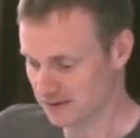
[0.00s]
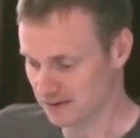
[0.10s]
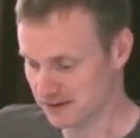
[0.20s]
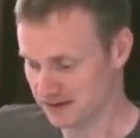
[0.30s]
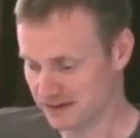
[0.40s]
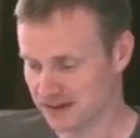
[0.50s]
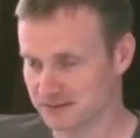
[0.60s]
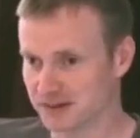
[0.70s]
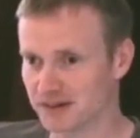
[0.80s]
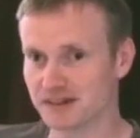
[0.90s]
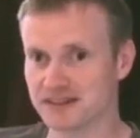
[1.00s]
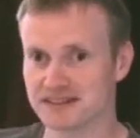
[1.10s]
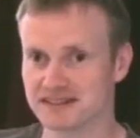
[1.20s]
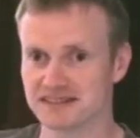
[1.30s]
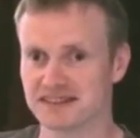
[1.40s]
One thing I'm not
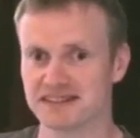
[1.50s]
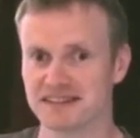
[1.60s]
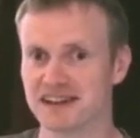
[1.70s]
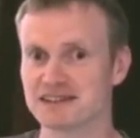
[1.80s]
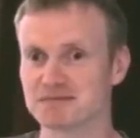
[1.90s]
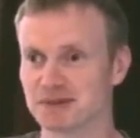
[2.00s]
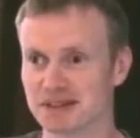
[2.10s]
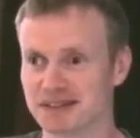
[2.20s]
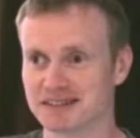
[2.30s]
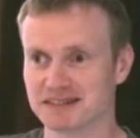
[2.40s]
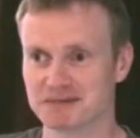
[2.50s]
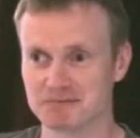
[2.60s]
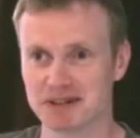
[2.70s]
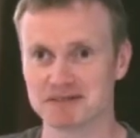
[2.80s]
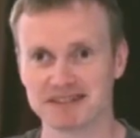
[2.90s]
is an expert in
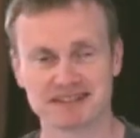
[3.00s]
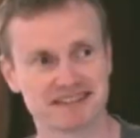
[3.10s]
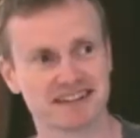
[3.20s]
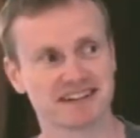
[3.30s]
Composer.